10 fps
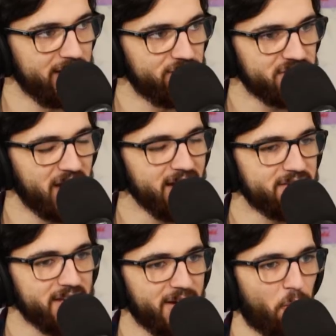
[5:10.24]
just
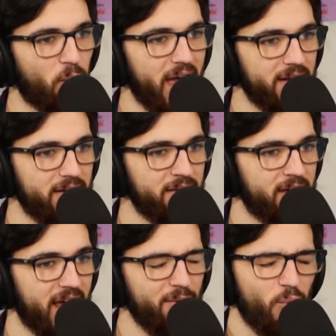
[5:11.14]
tastes like red.
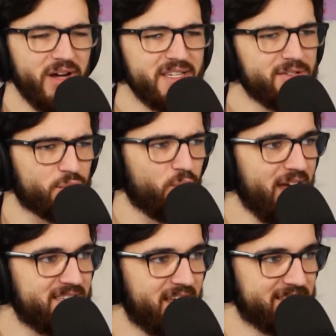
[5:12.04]
And what does
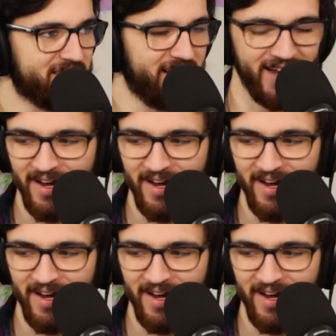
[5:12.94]
red taste like?